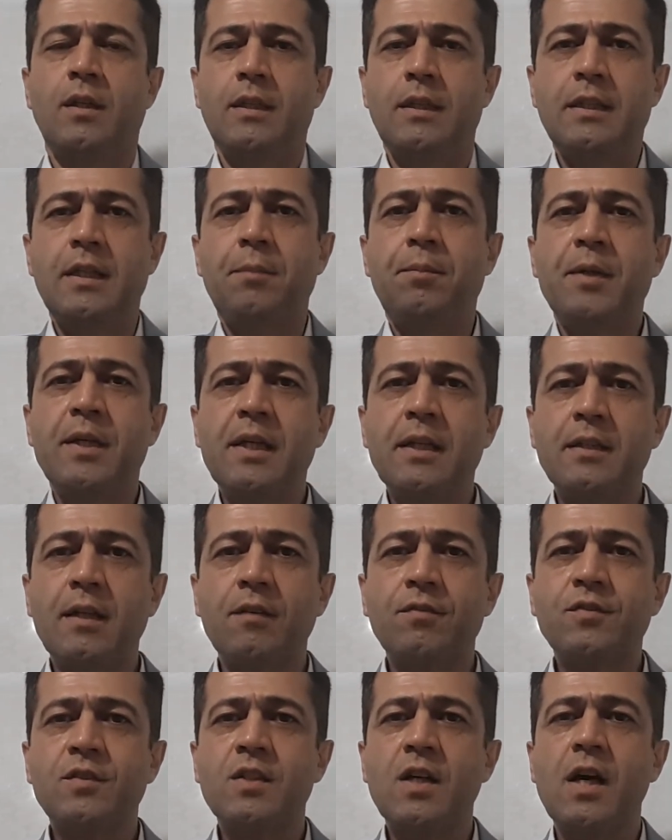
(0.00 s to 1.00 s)
in a period
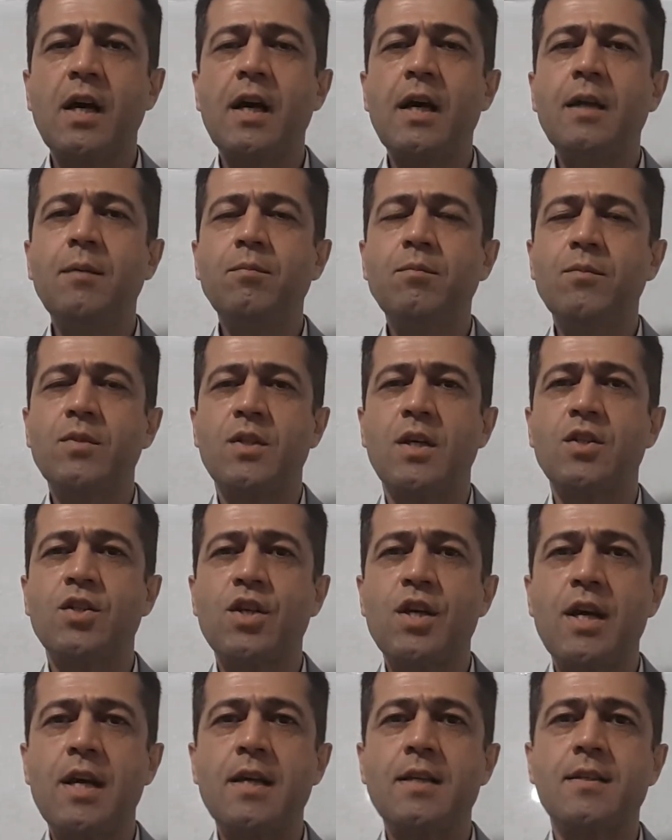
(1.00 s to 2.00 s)
of time such
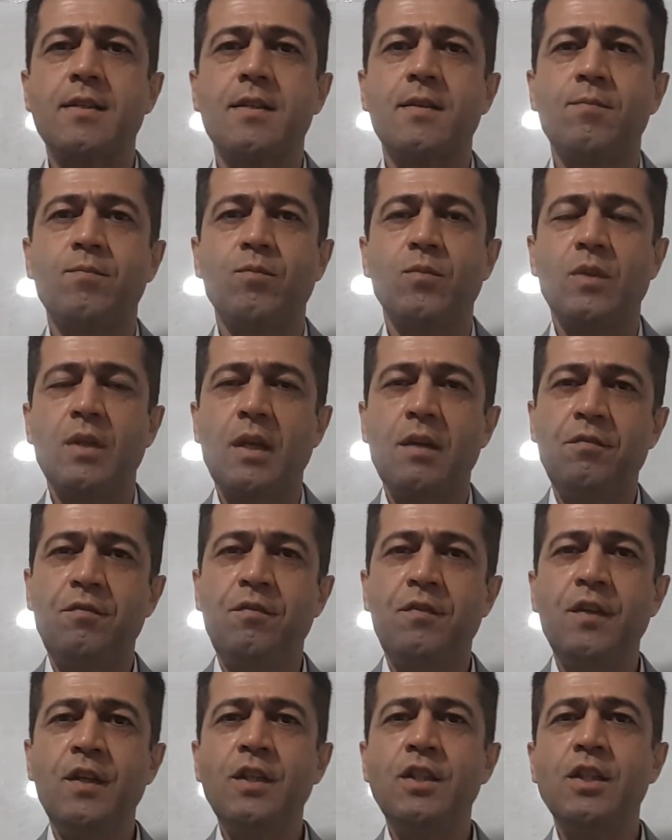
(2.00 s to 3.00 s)
as a
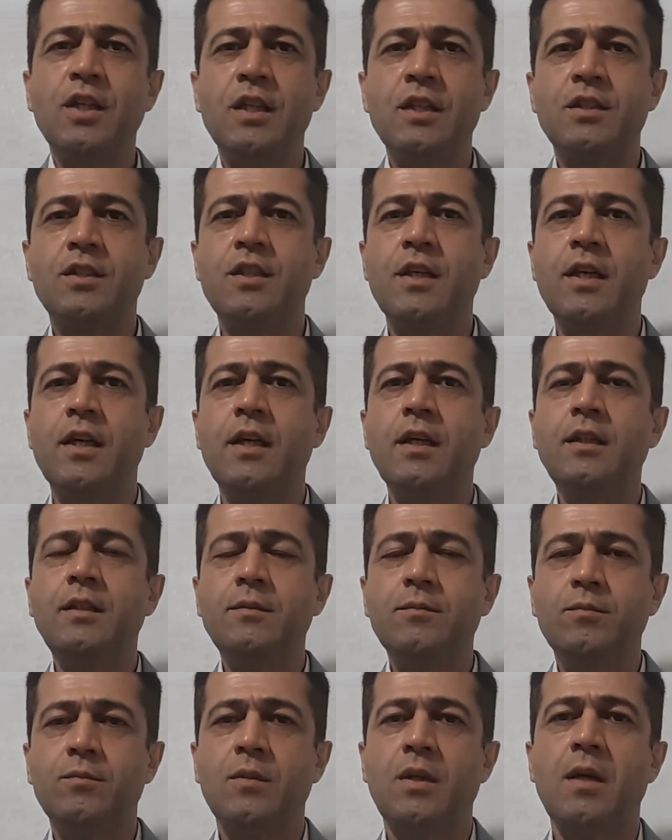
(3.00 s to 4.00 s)
week, a
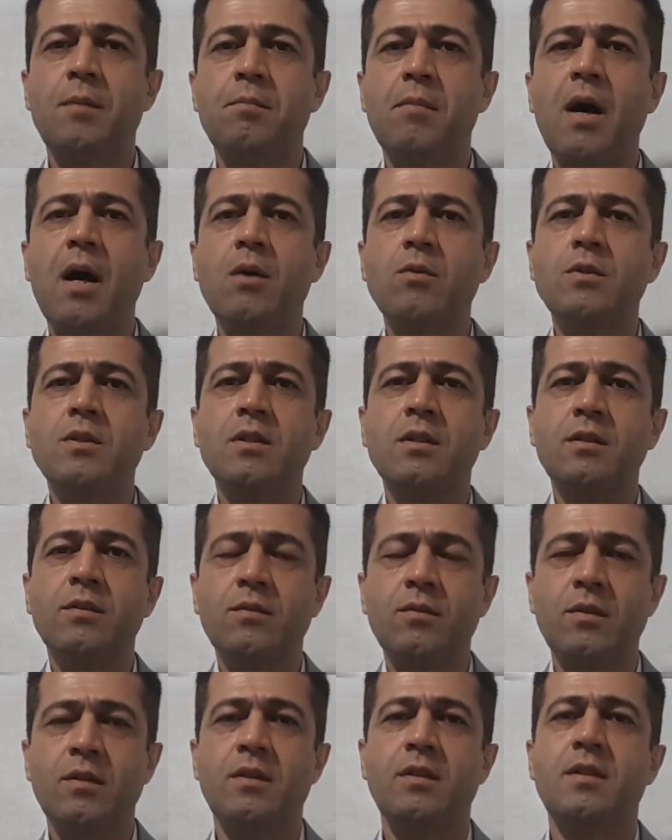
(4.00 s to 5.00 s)
day, a month,
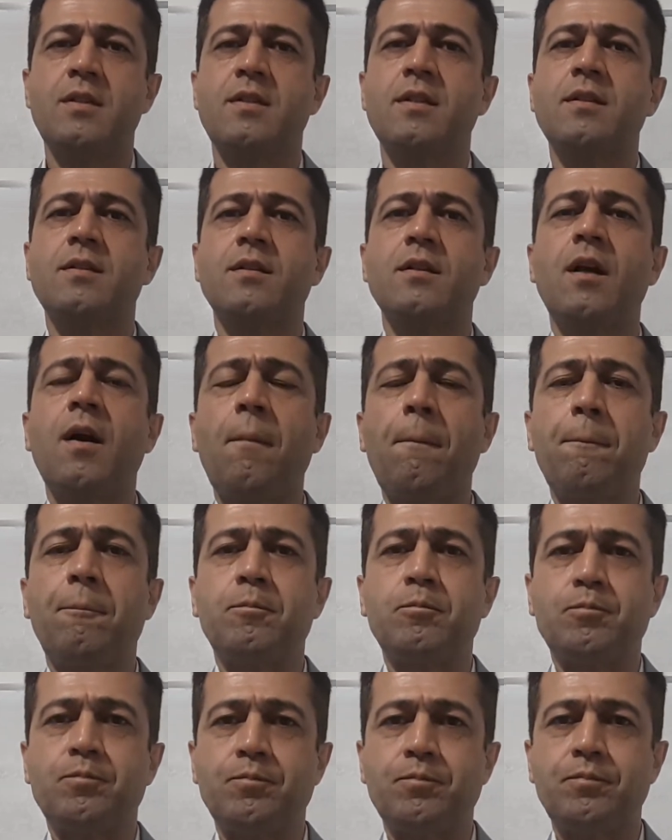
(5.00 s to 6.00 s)
etc.
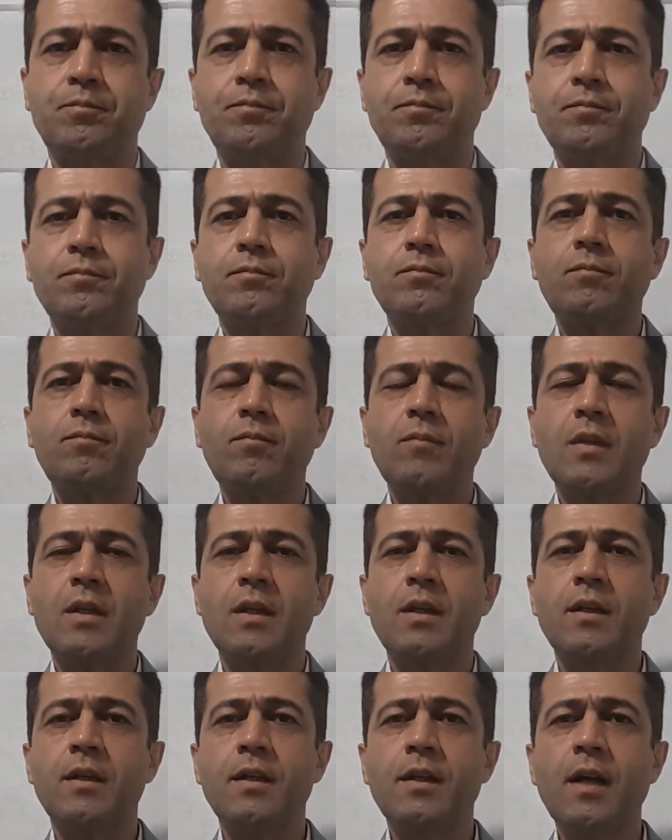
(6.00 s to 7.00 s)

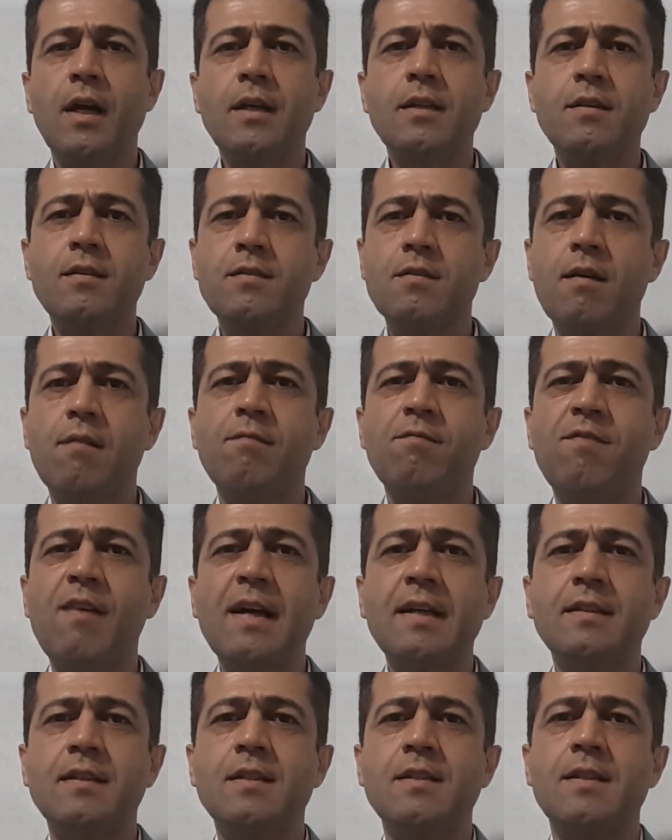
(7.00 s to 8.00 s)
regarding some
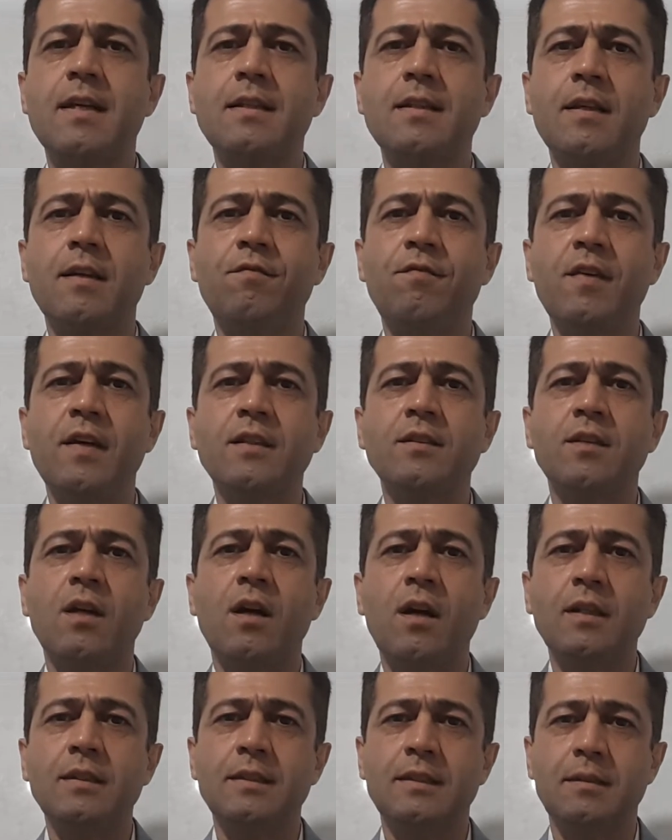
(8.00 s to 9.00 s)
factors that affect
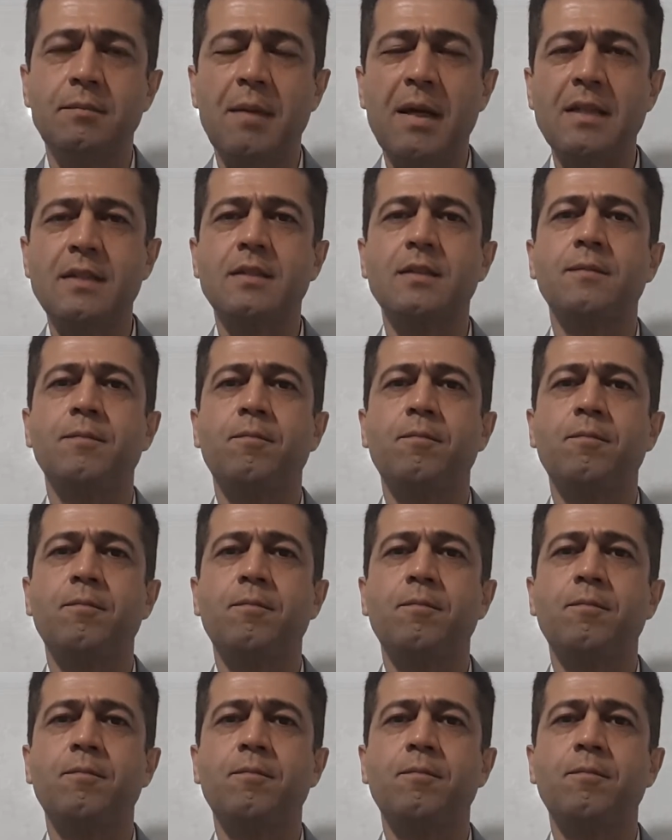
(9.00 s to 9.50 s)
on demand.